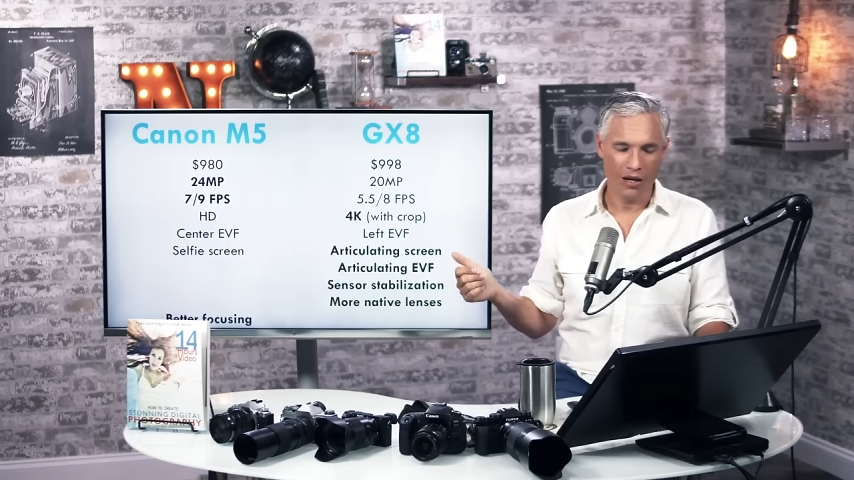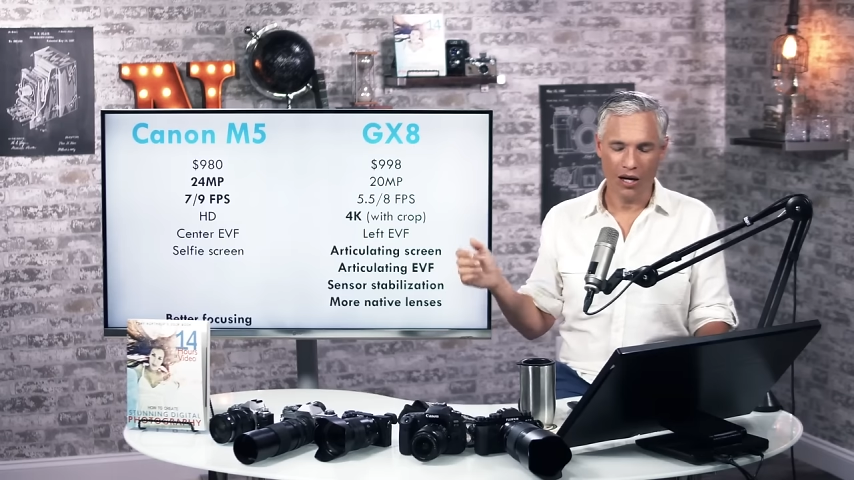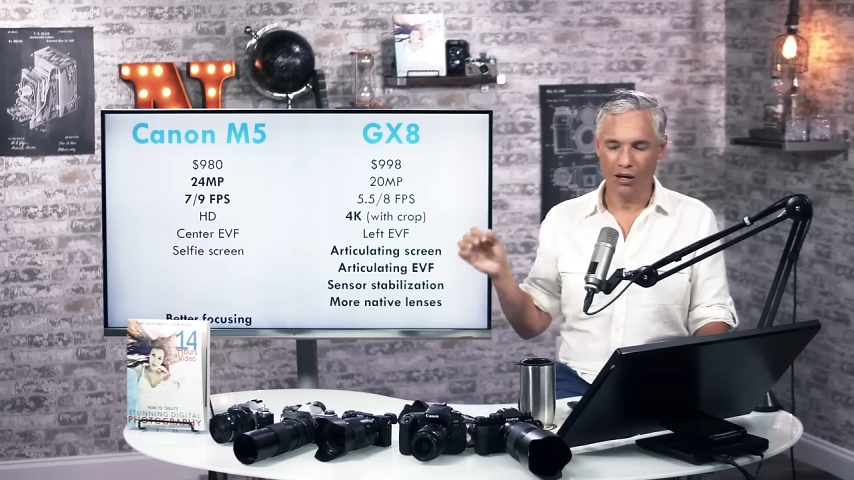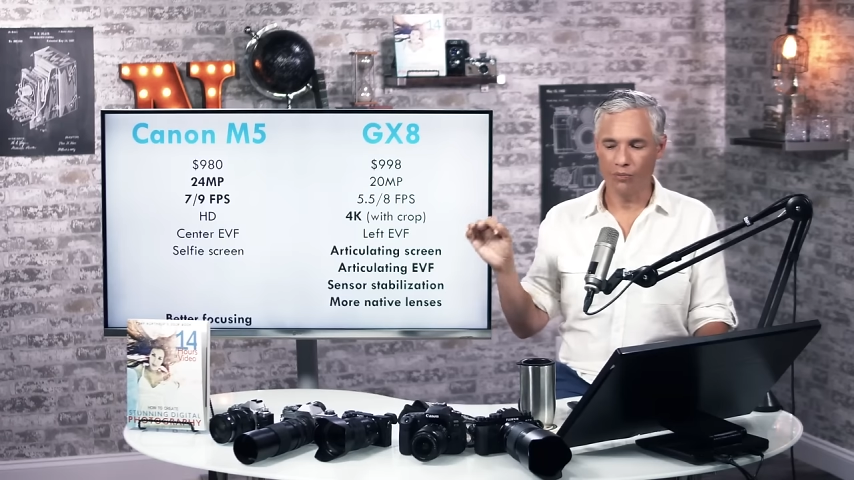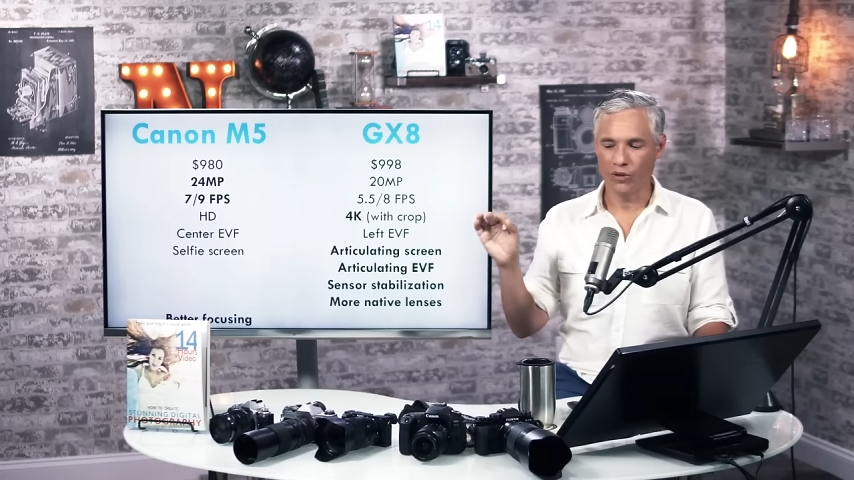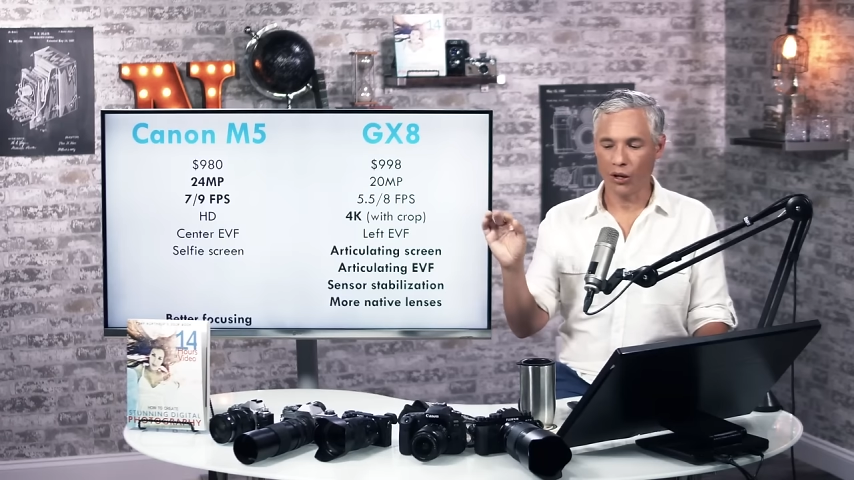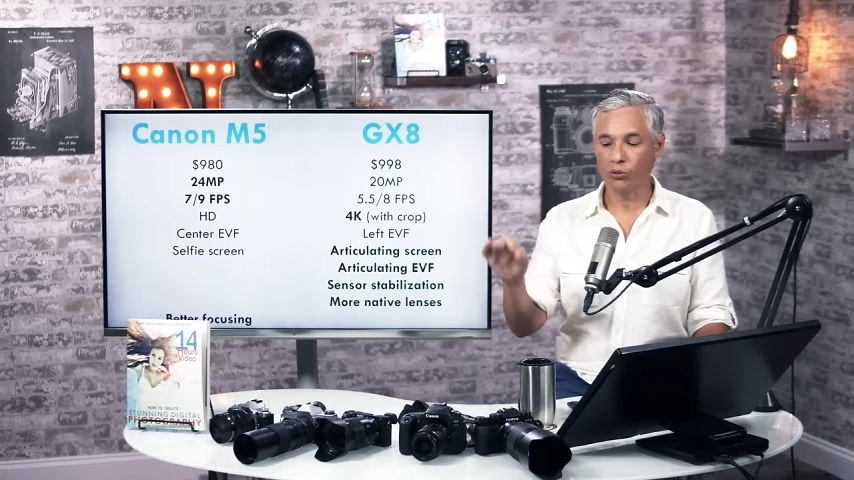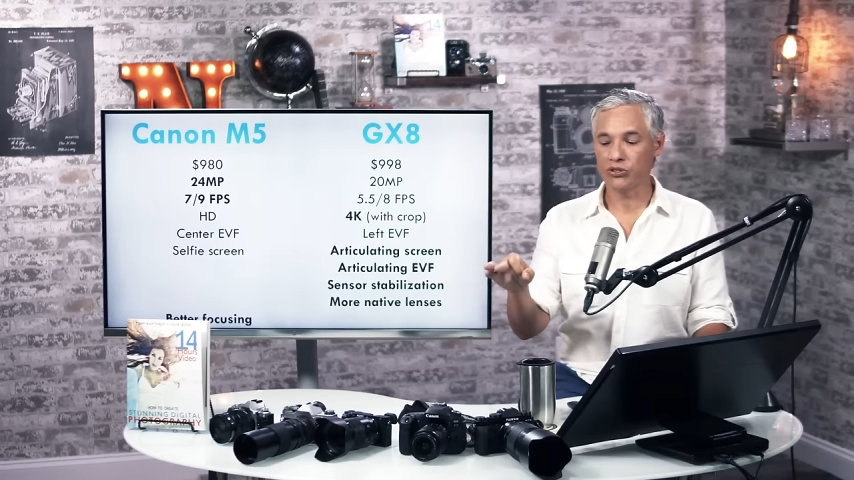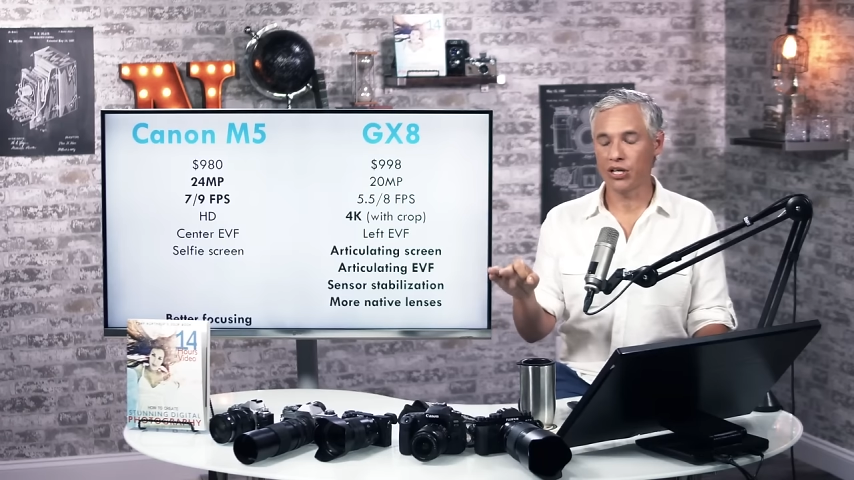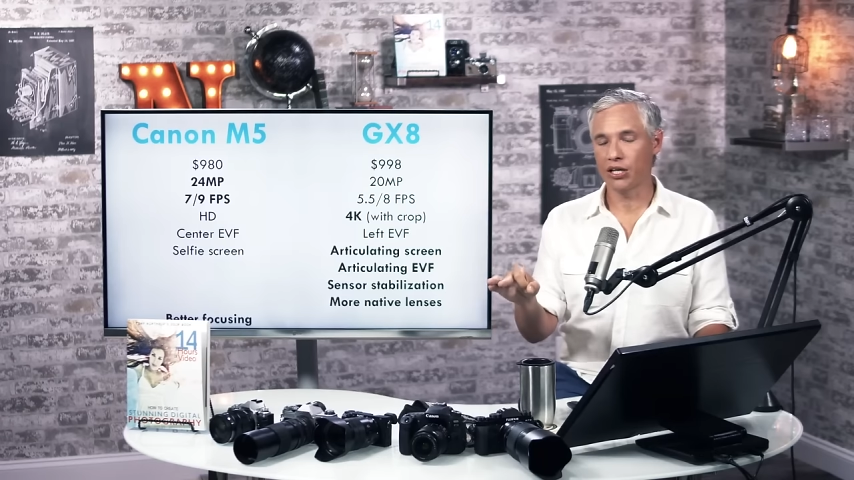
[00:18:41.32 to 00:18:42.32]
um, I
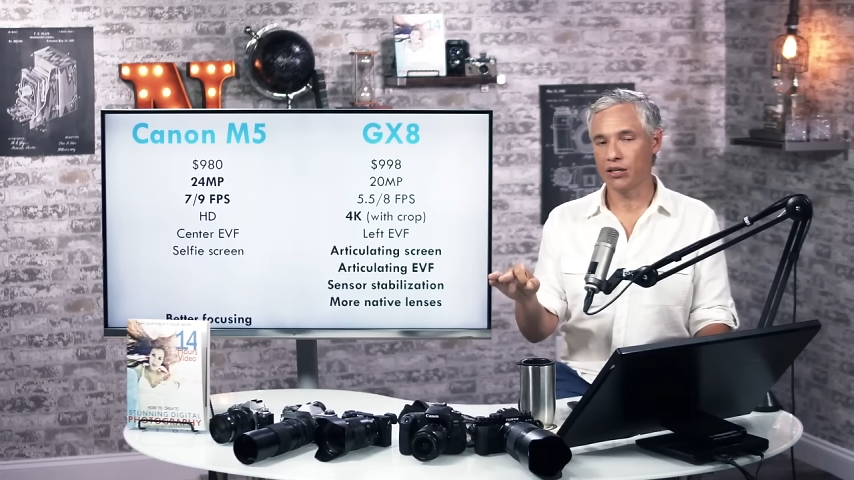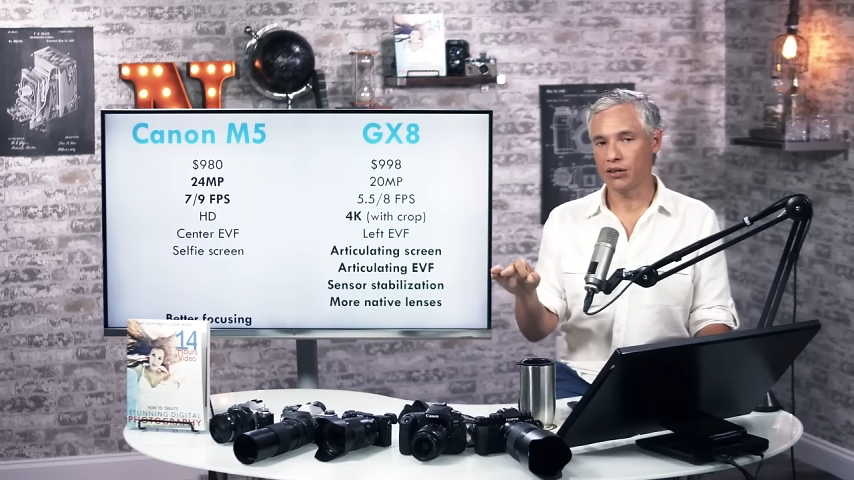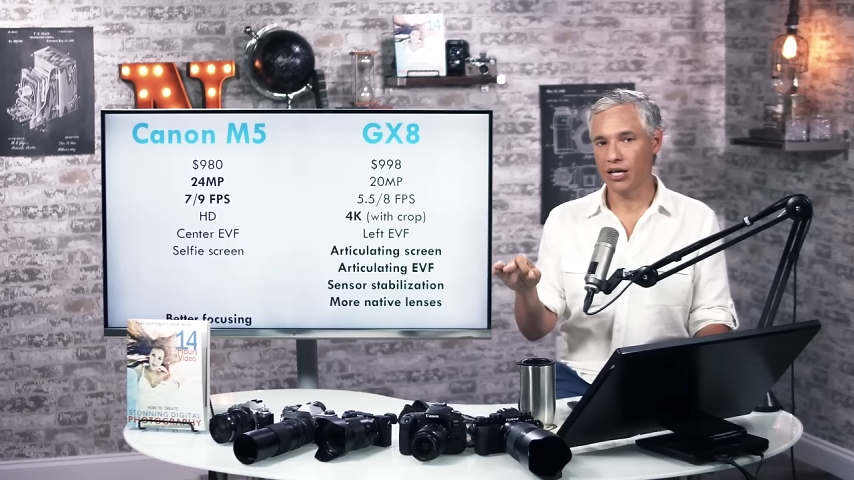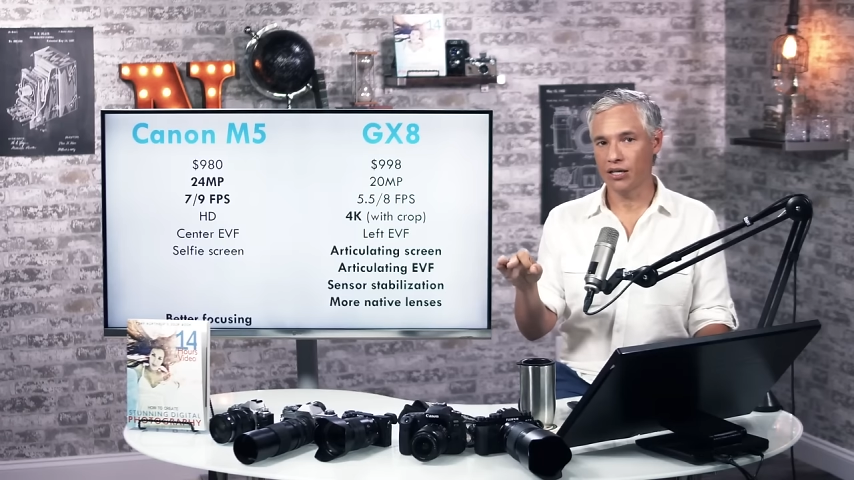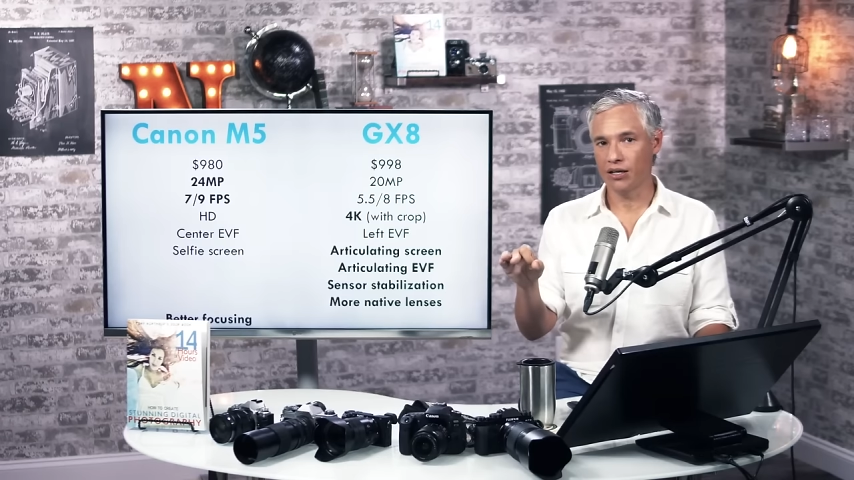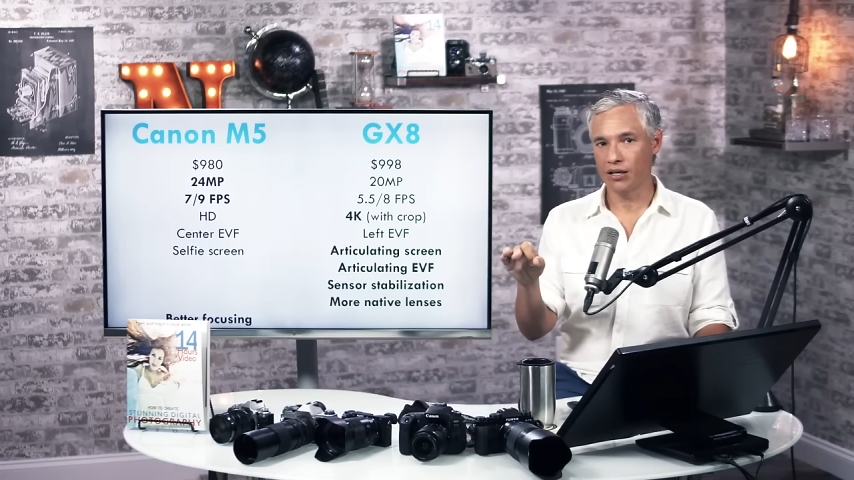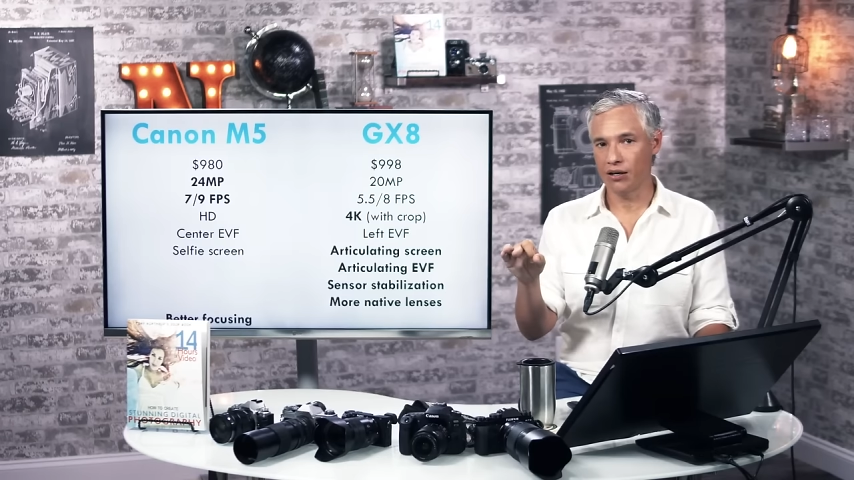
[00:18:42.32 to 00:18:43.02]
will say that